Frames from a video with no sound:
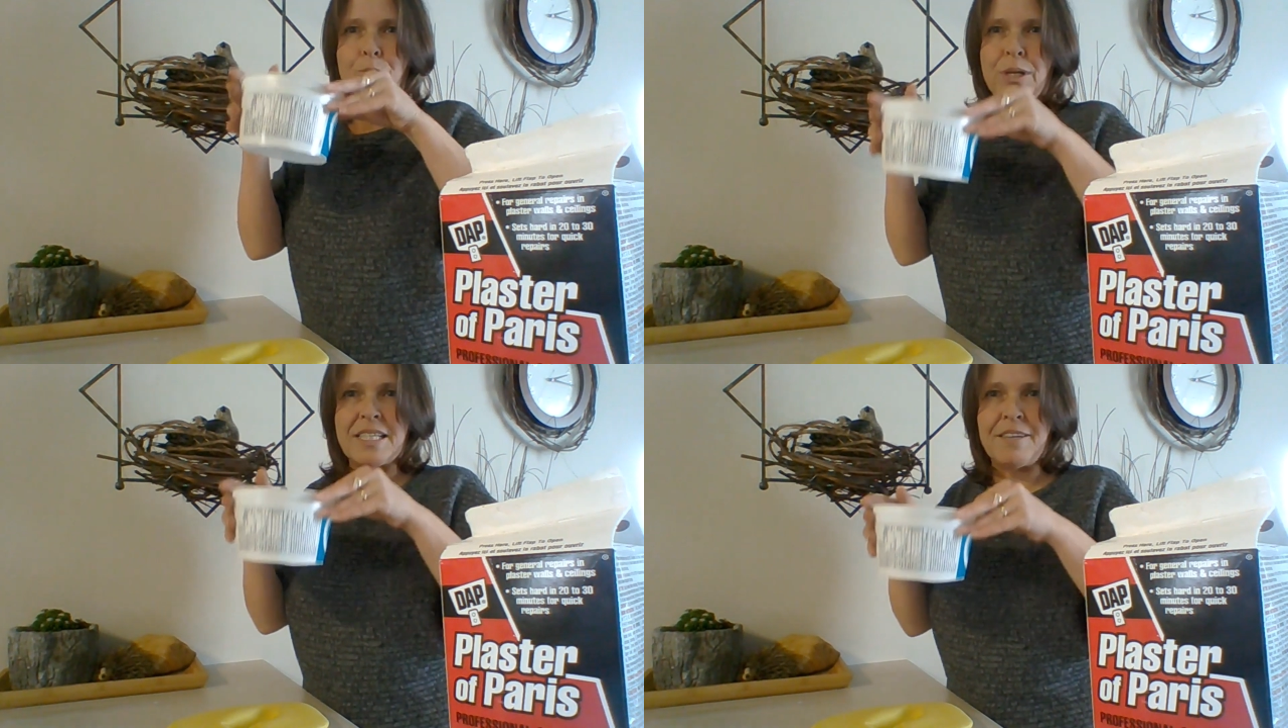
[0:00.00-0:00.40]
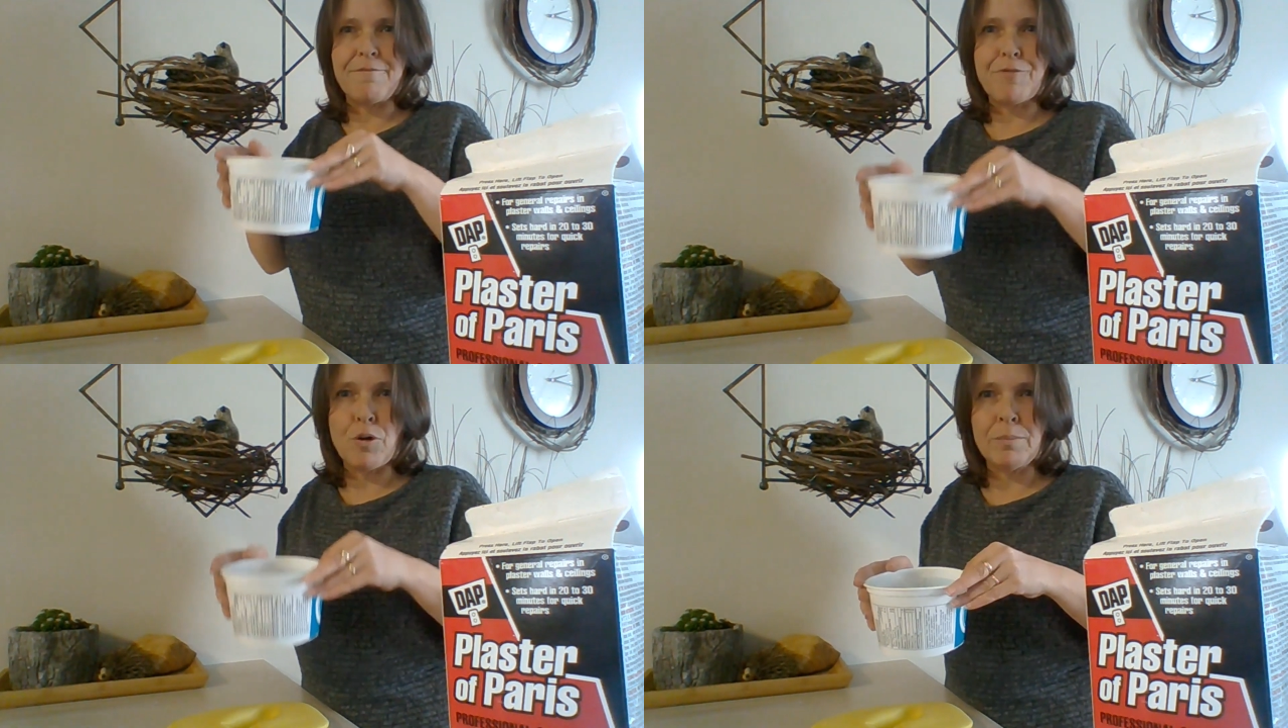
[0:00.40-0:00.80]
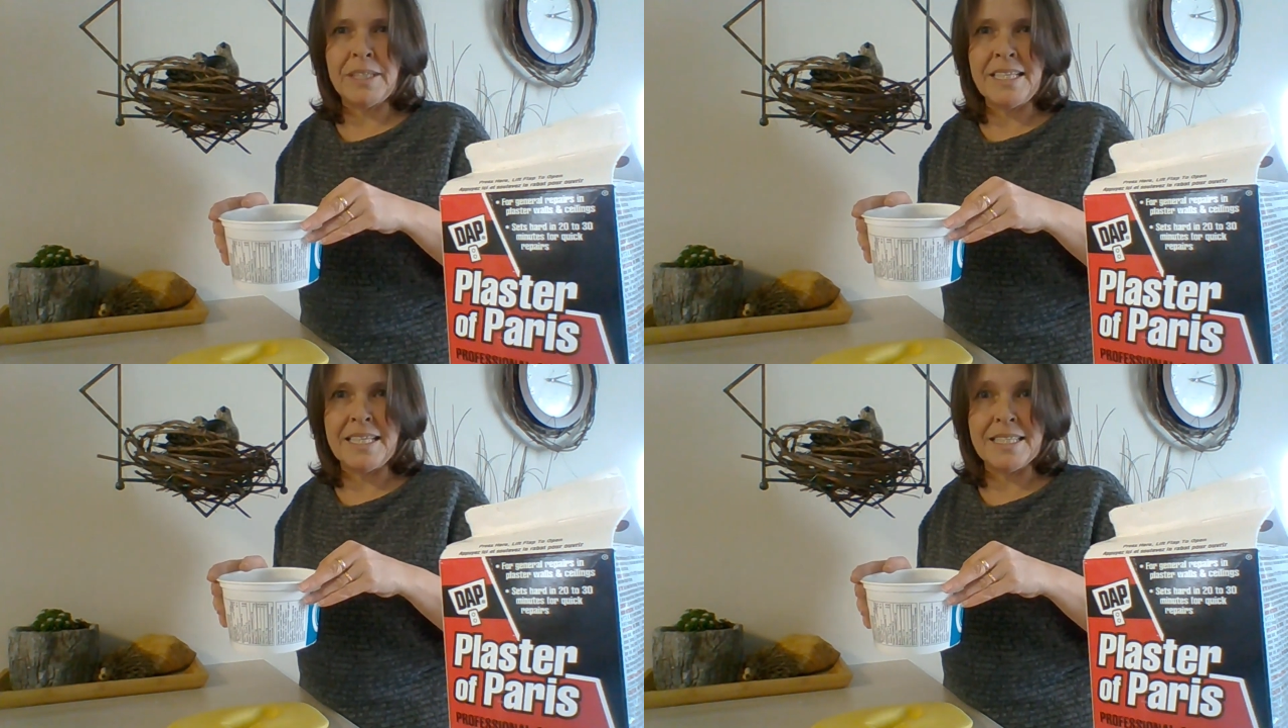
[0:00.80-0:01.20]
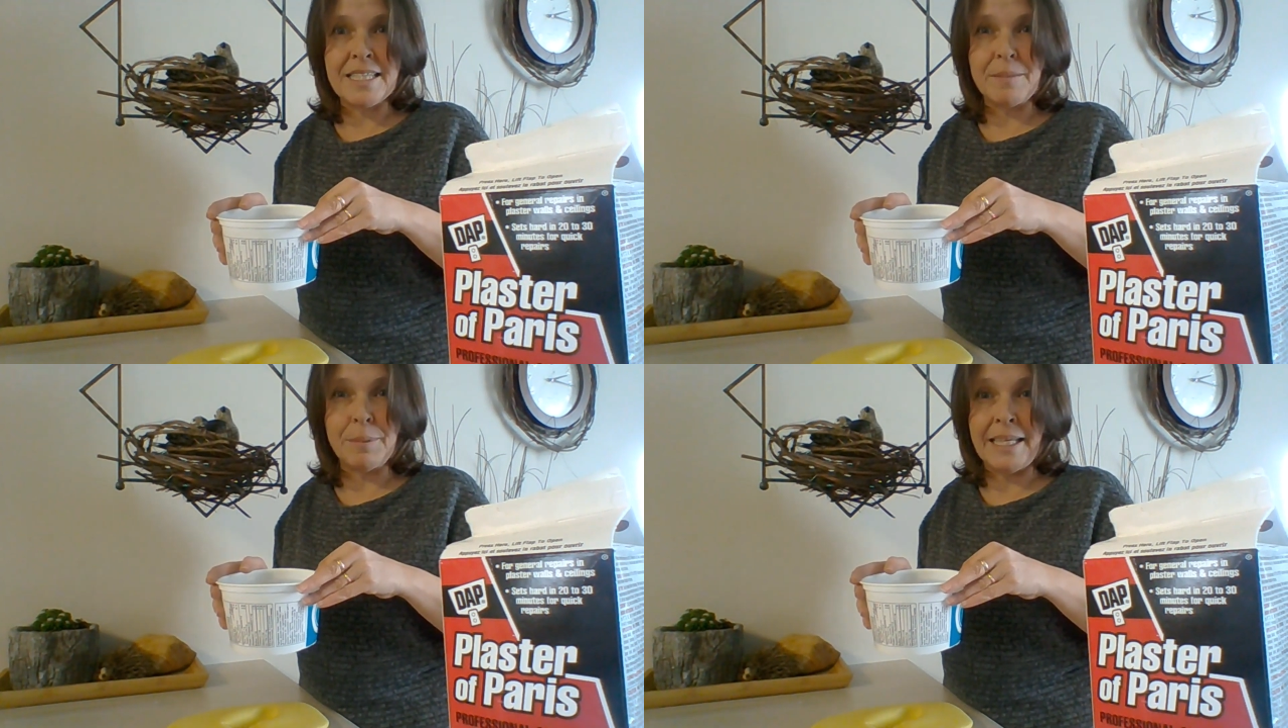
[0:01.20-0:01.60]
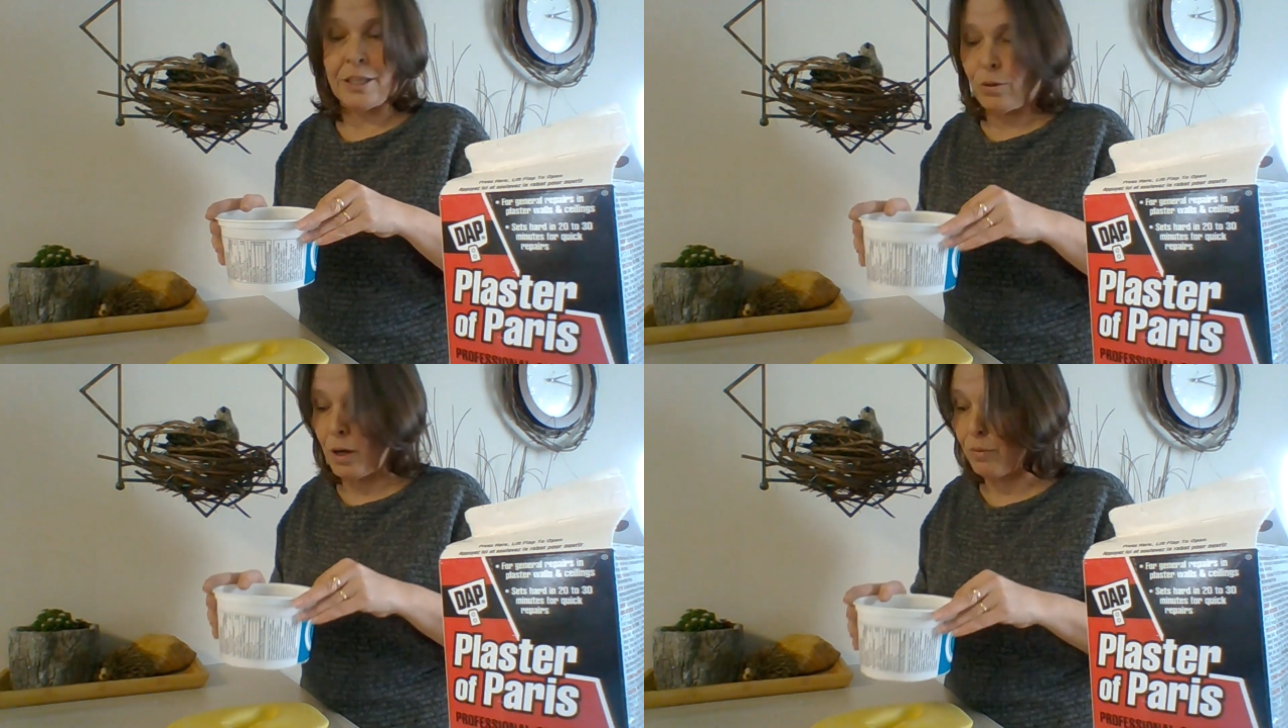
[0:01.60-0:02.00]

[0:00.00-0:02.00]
press it firmly into the Play-Doh